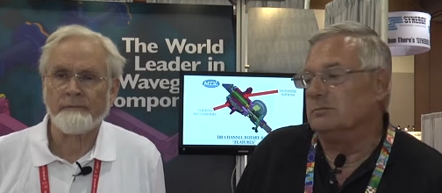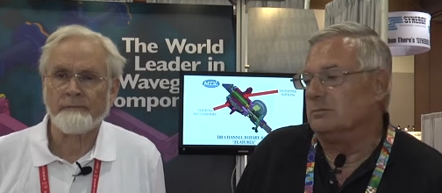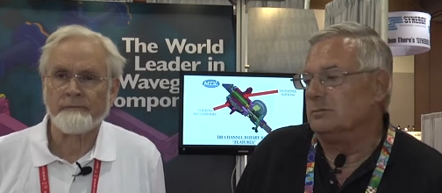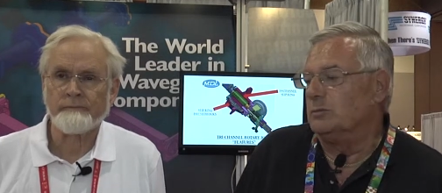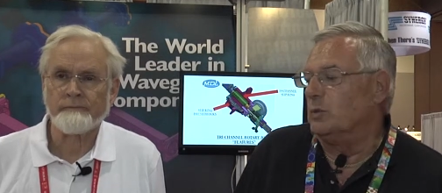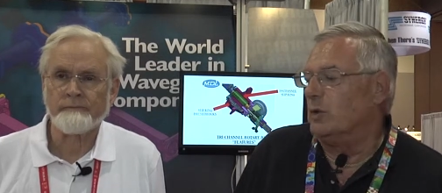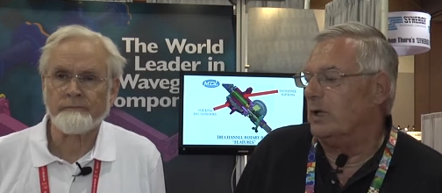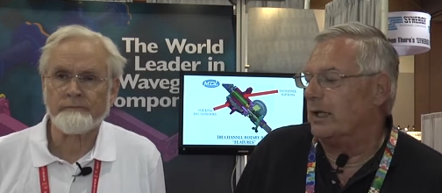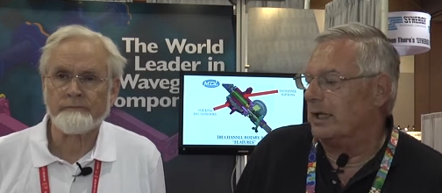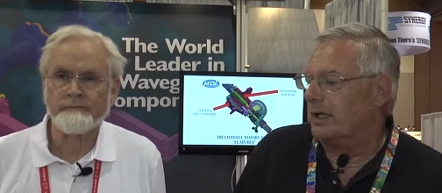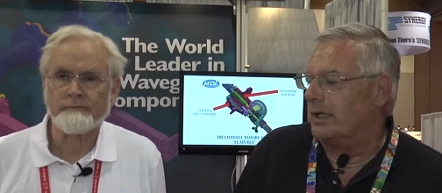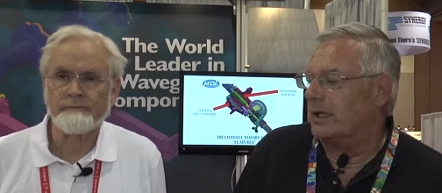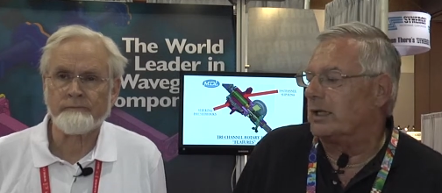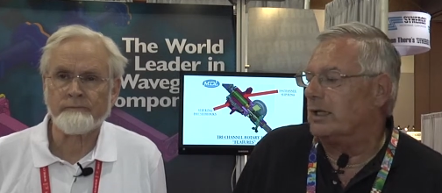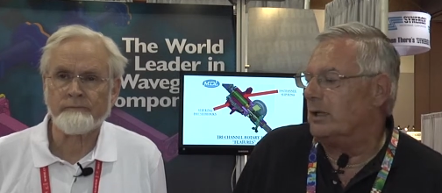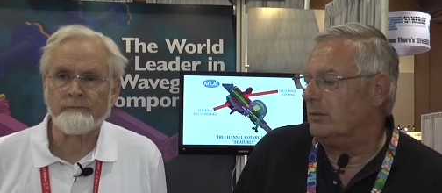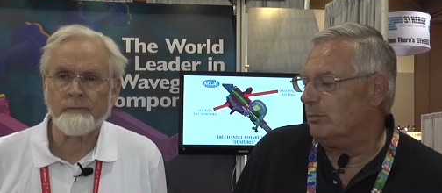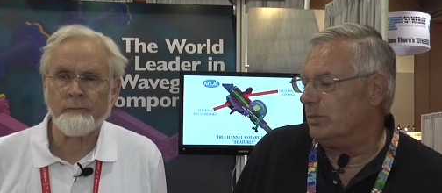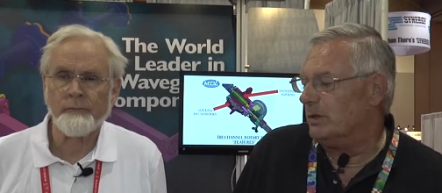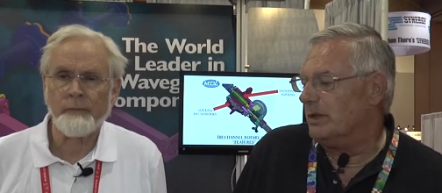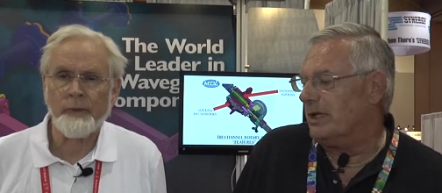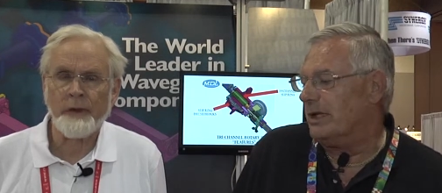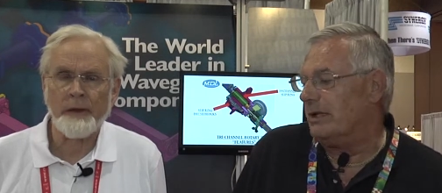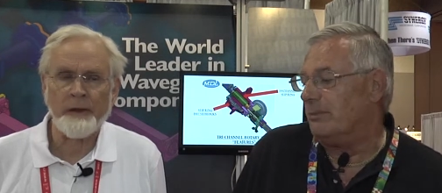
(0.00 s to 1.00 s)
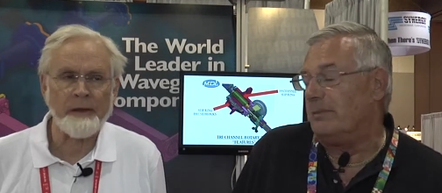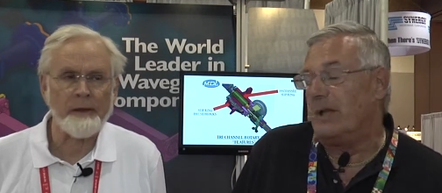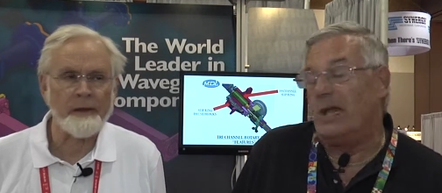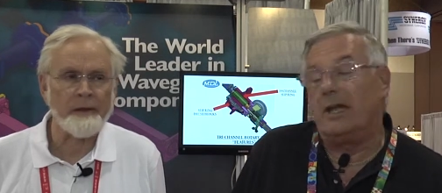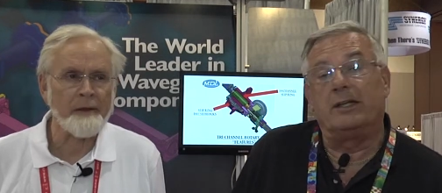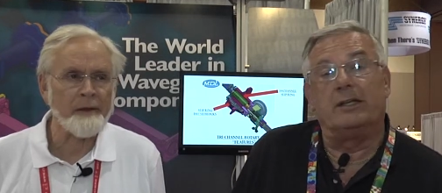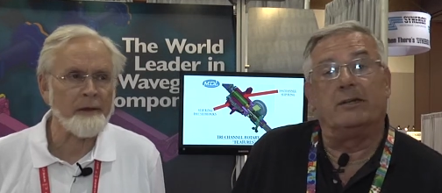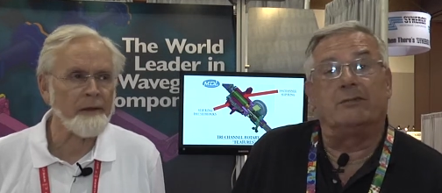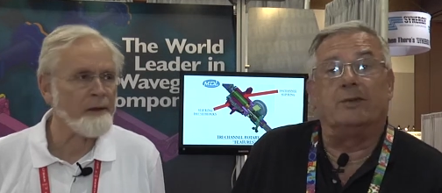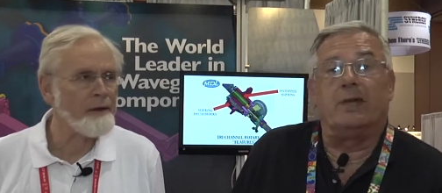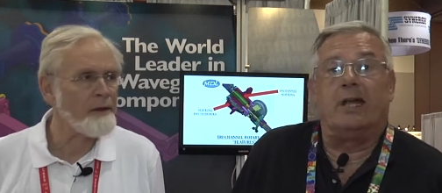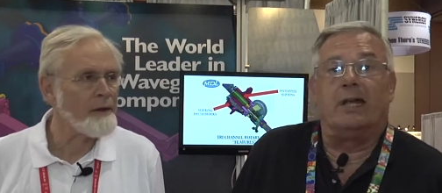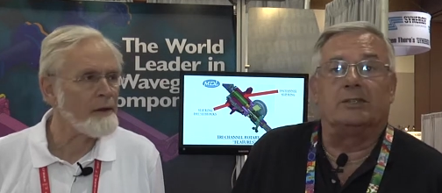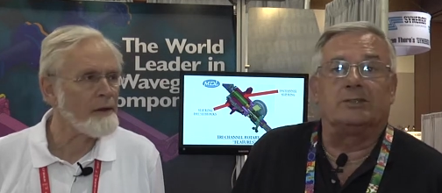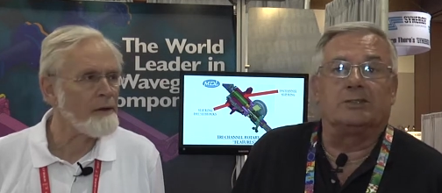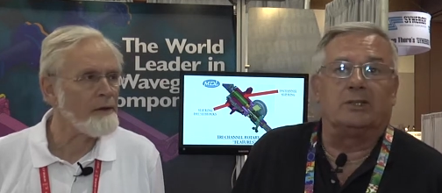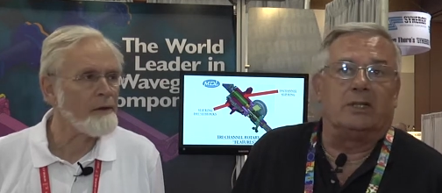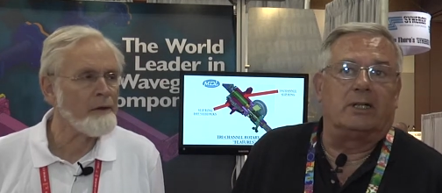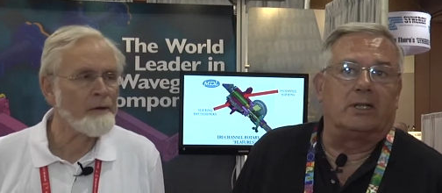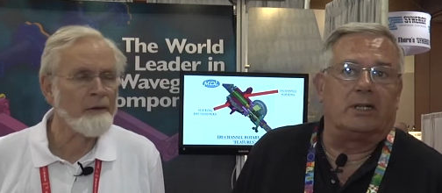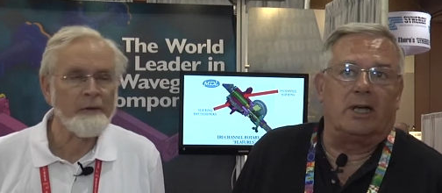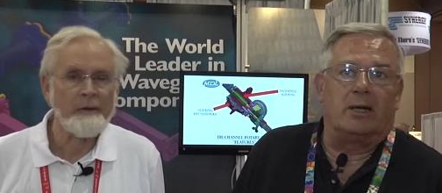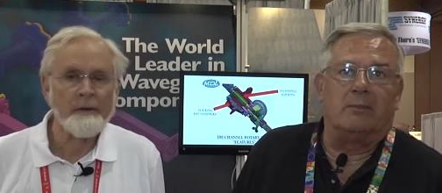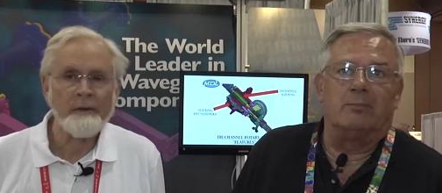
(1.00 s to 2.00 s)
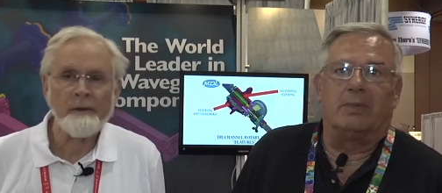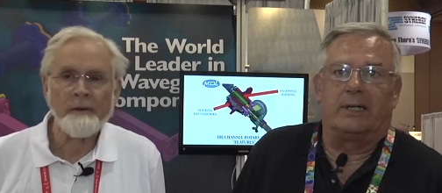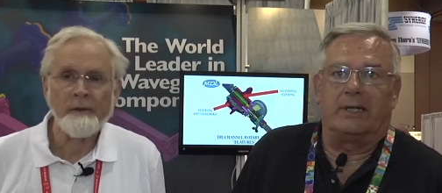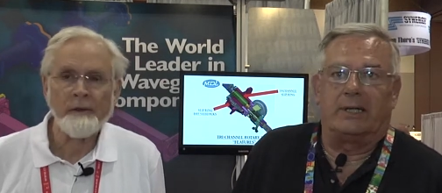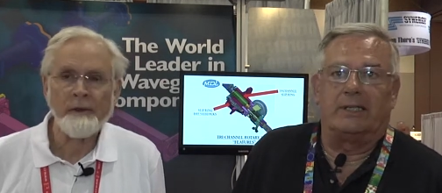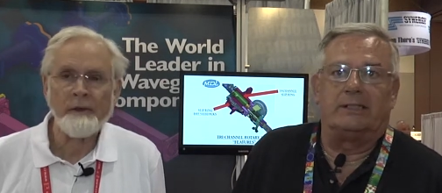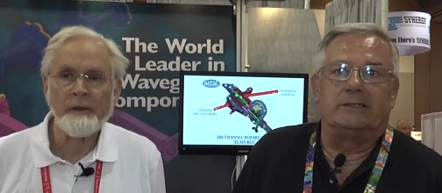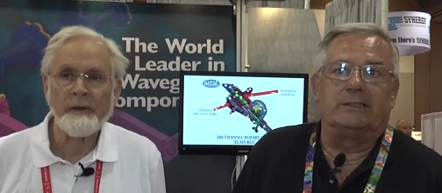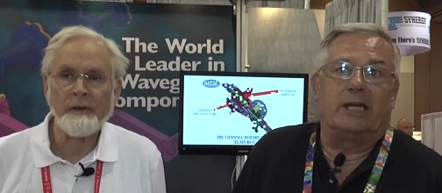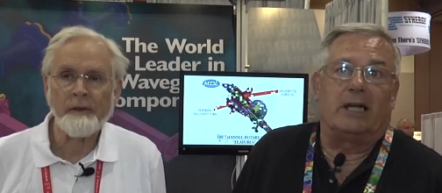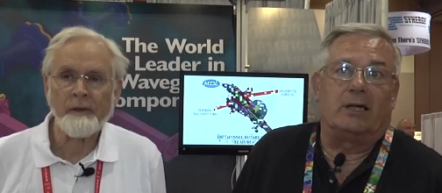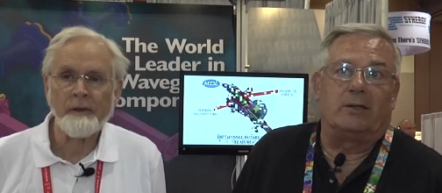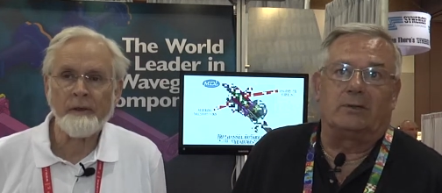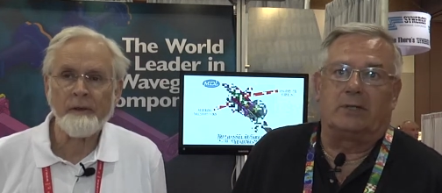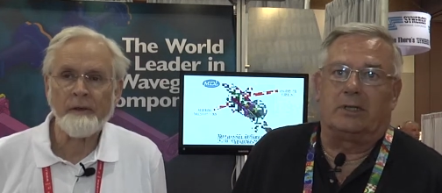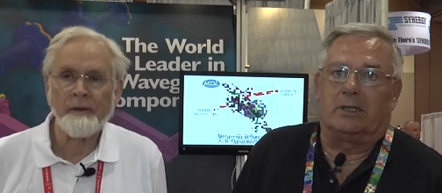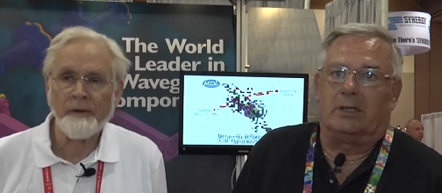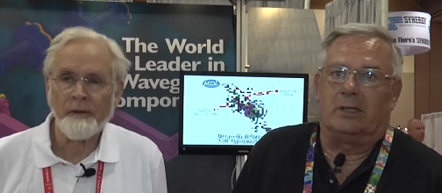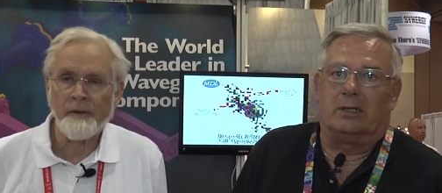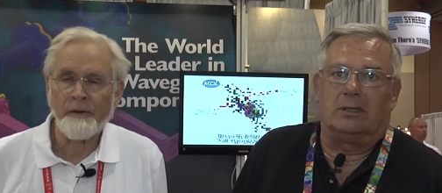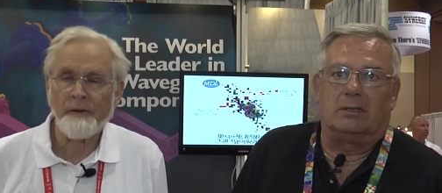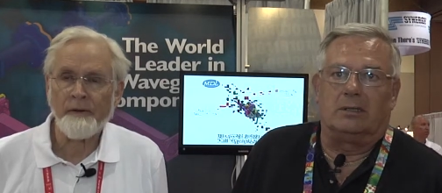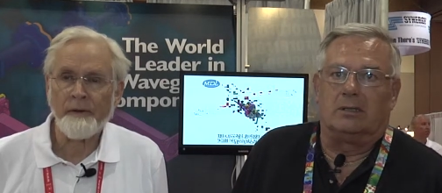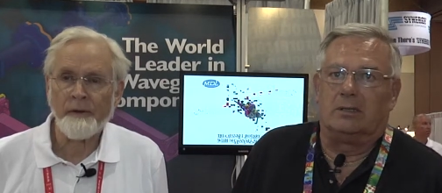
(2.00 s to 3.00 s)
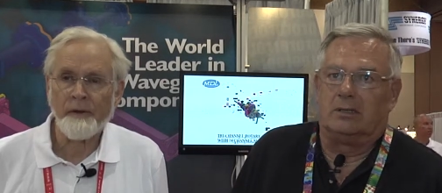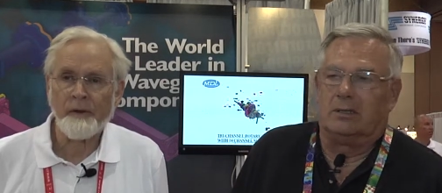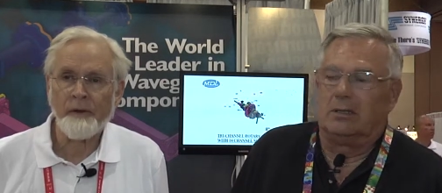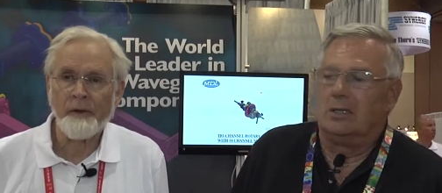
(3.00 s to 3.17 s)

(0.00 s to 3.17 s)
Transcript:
Speaker 1: one of the complete manufacturing companies out there.